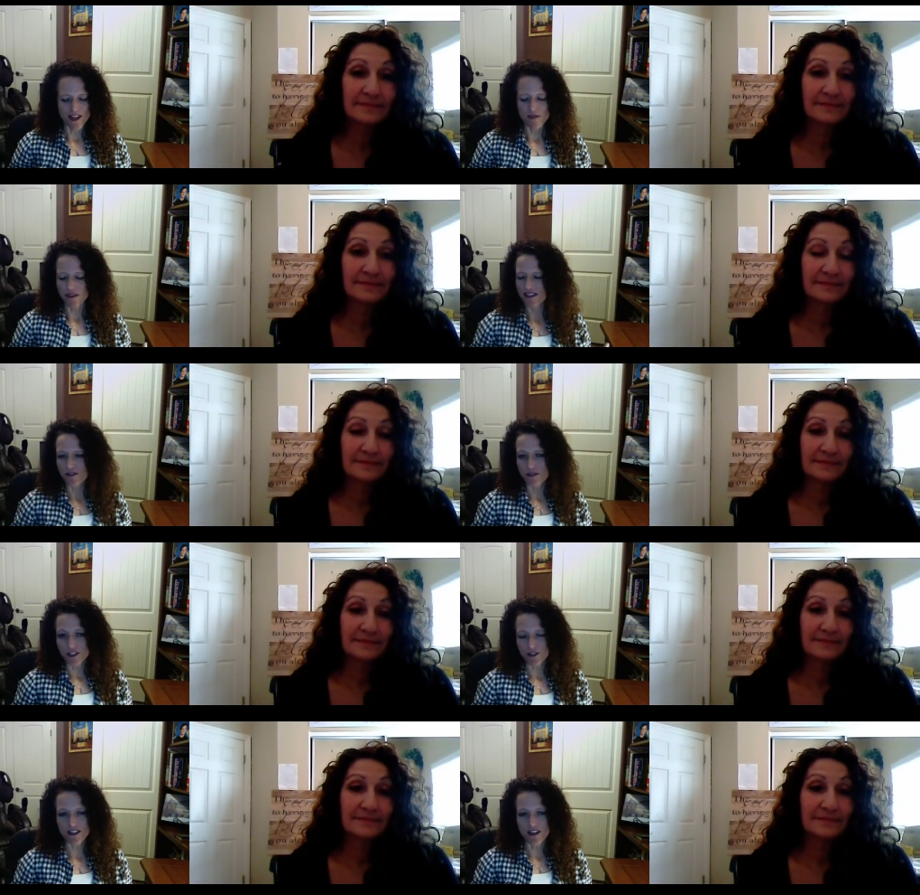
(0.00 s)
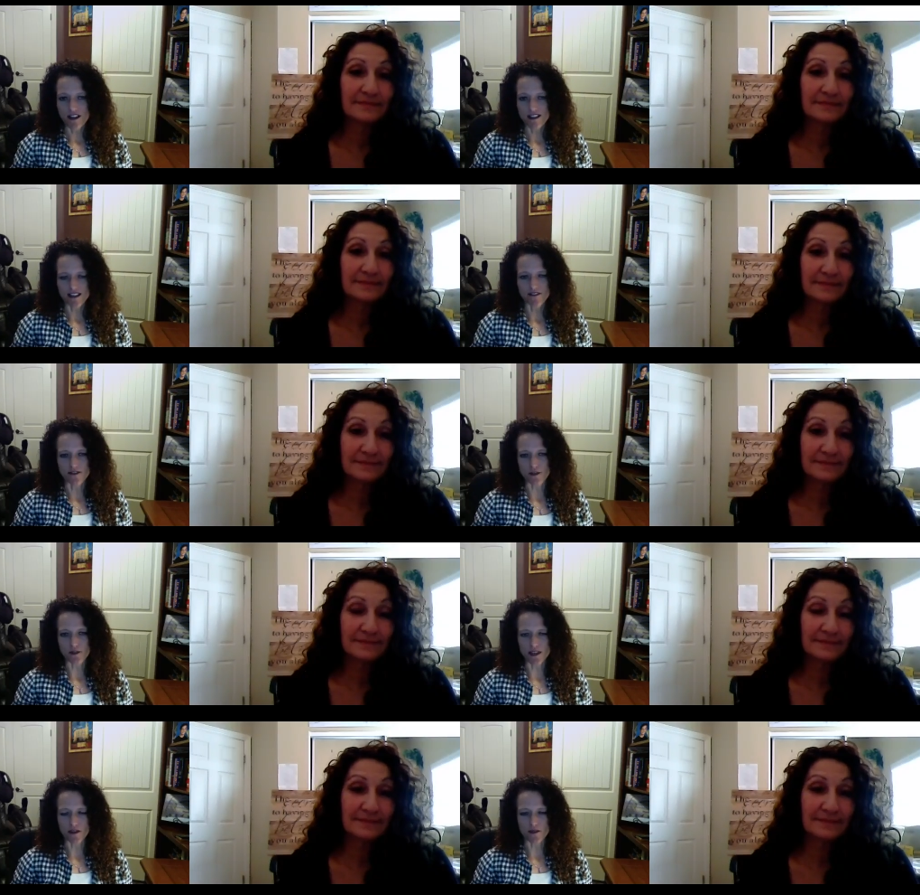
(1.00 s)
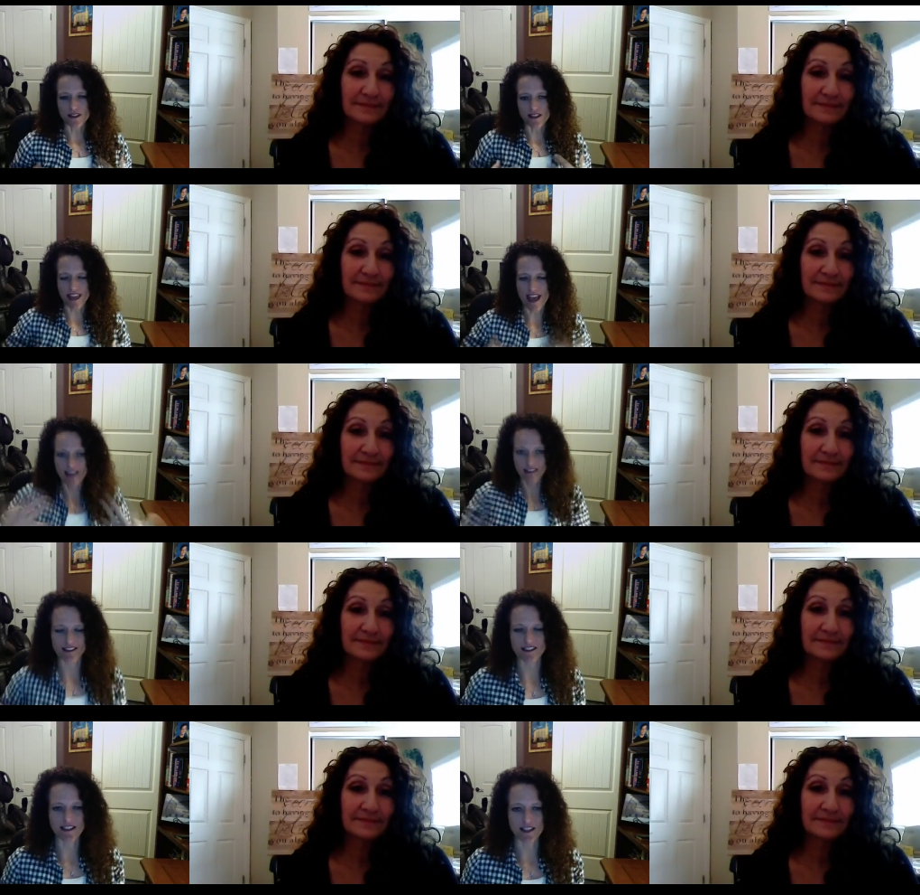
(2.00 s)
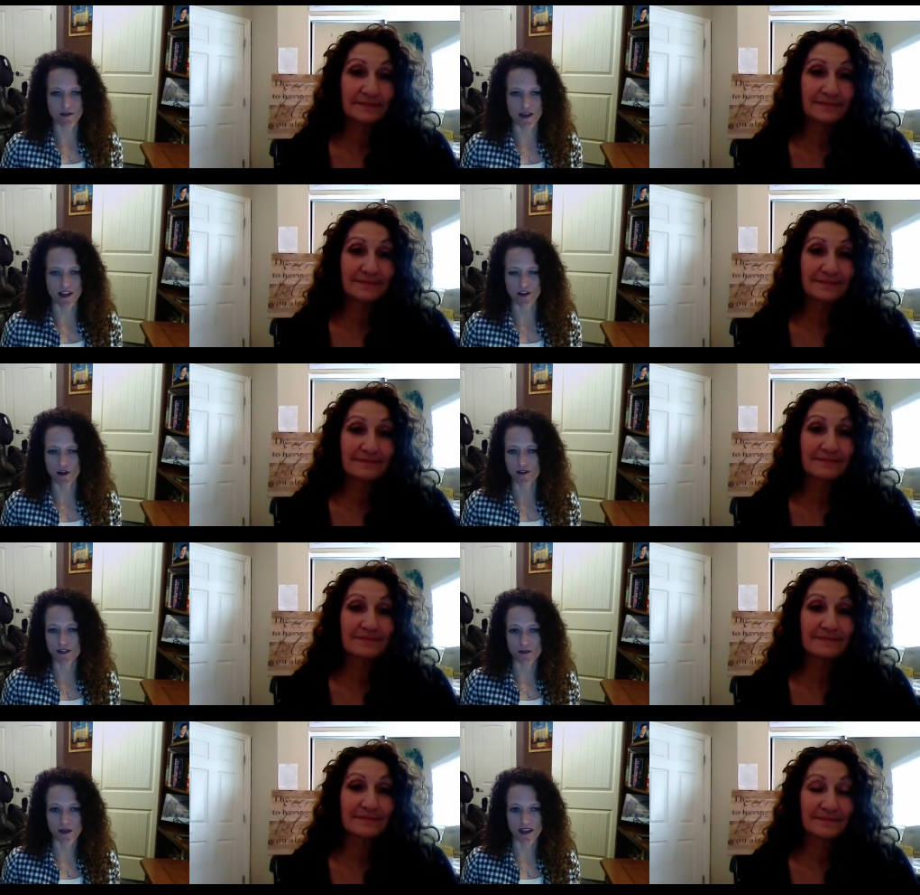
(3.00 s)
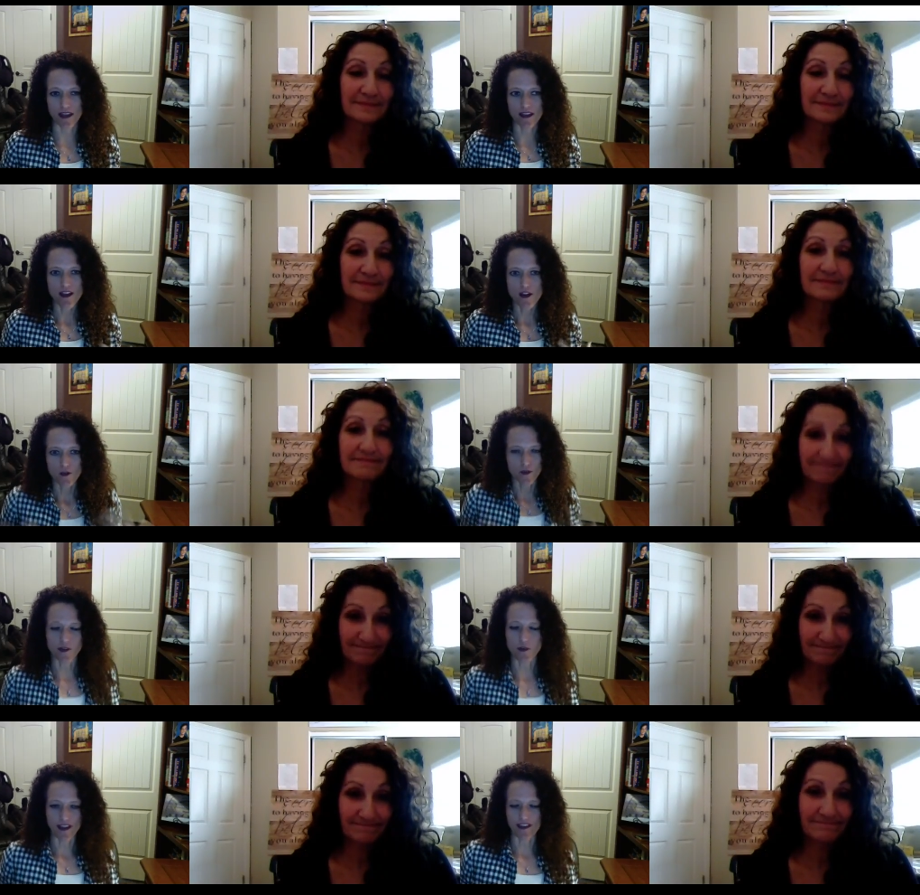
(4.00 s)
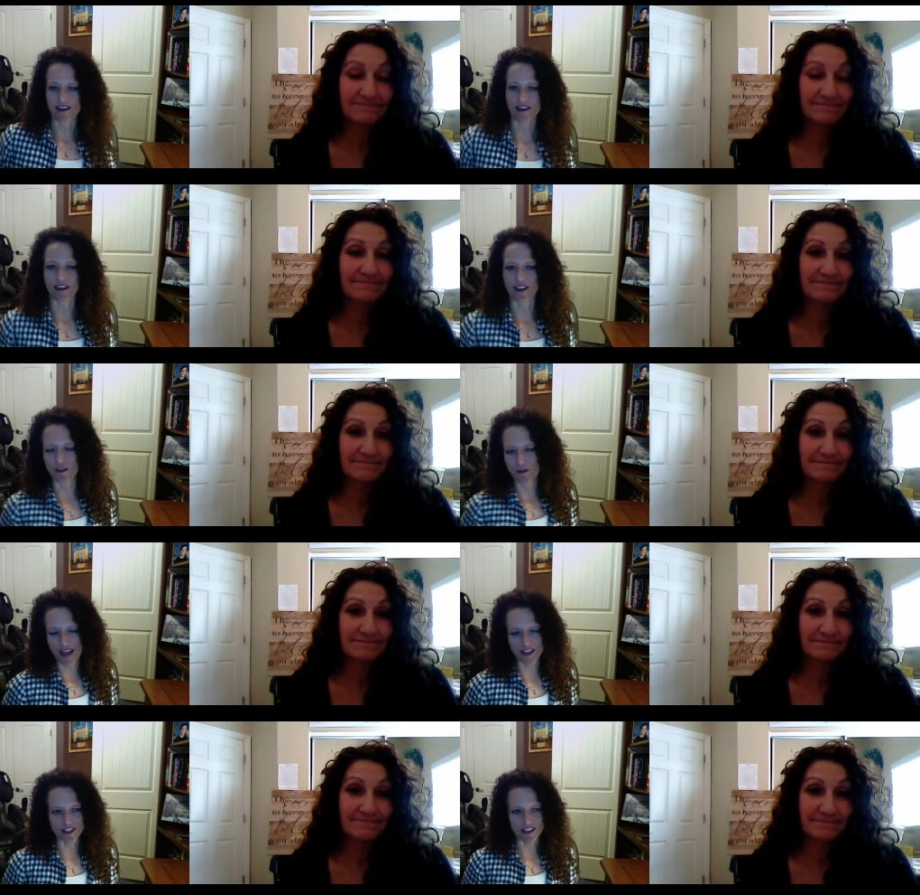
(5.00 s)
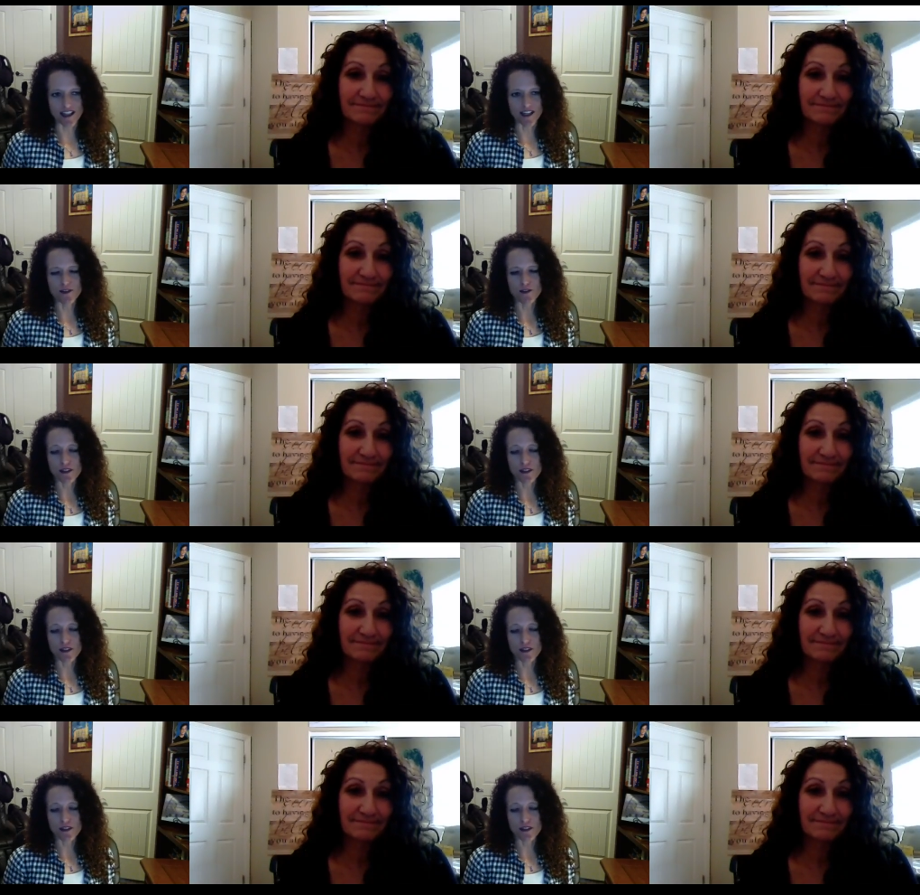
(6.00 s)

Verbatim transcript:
Speaker 1: because the retreat, honestly, for me was the catalyst to my growth, to my reawakening and the passion. And it was really